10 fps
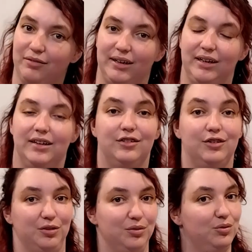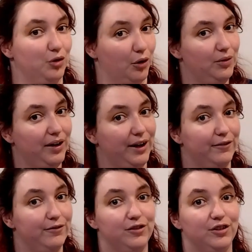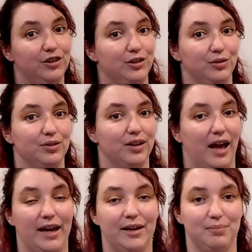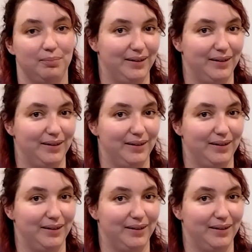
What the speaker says: 3 is you don't have to use a